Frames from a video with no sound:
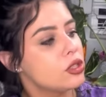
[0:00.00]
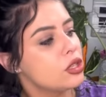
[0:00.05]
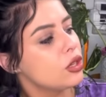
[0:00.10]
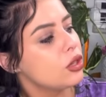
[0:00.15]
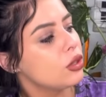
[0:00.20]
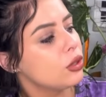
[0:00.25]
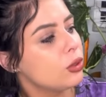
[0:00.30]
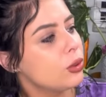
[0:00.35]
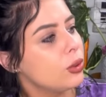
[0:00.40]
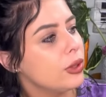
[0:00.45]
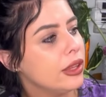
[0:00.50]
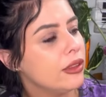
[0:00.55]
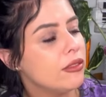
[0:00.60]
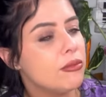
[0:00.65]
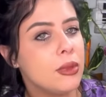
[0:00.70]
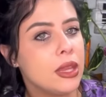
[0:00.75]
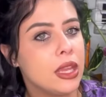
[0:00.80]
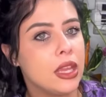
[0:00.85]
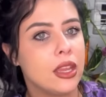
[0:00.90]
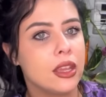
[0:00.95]
to give
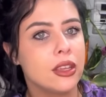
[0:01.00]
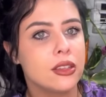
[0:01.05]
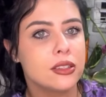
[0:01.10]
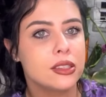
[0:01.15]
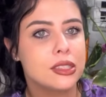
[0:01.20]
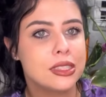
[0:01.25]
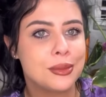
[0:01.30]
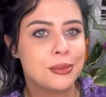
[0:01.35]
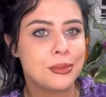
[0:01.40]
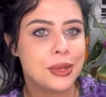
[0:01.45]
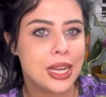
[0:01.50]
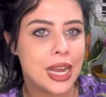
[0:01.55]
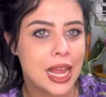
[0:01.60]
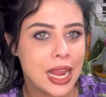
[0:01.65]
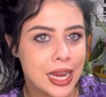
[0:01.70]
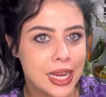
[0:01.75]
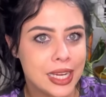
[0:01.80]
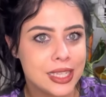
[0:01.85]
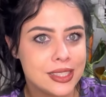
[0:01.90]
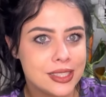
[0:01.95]
me some
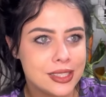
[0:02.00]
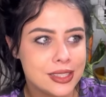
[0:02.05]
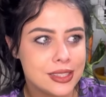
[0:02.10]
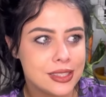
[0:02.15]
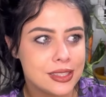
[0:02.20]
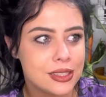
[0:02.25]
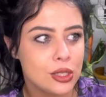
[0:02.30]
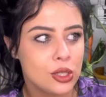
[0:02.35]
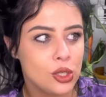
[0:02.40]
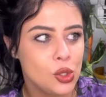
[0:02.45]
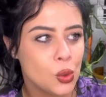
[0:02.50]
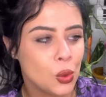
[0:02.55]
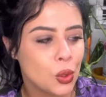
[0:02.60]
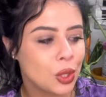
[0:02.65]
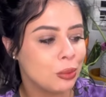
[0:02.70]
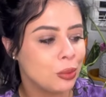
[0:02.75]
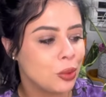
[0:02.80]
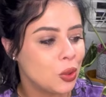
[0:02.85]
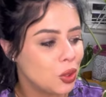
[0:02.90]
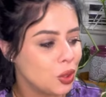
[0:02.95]
nice,
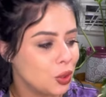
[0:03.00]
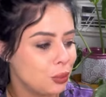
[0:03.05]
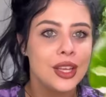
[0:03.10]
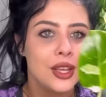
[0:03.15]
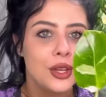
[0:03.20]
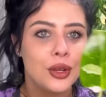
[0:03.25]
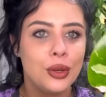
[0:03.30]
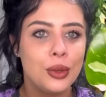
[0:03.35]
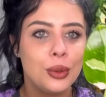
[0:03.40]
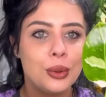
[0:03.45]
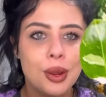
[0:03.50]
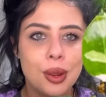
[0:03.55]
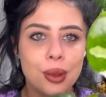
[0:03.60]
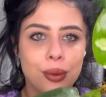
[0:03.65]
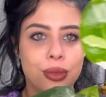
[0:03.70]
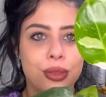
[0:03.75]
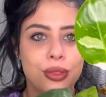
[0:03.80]
normal new growth.